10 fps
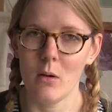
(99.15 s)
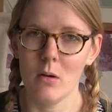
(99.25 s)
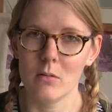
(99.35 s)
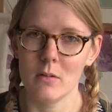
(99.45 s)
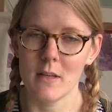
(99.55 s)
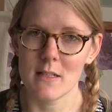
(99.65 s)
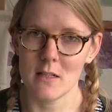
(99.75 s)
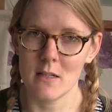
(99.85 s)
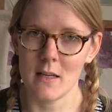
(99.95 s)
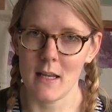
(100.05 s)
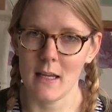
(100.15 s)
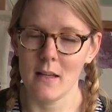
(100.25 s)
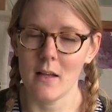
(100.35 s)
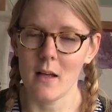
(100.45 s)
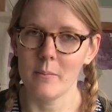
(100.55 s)
on the Sunday,
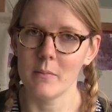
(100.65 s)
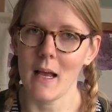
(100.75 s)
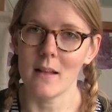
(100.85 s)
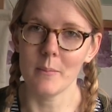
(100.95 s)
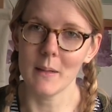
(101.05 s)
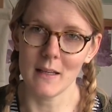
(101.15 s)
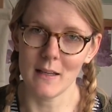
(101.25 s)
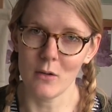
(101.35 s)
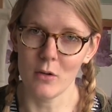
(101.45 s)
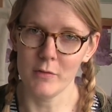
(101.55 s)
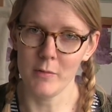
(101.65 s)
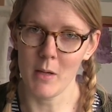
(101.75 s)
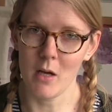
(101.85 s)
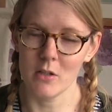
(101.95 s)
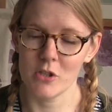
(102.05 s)
at the beginning of
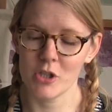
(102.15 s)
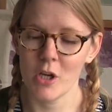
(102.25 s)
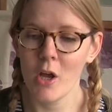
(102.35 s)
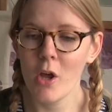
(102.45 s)
March.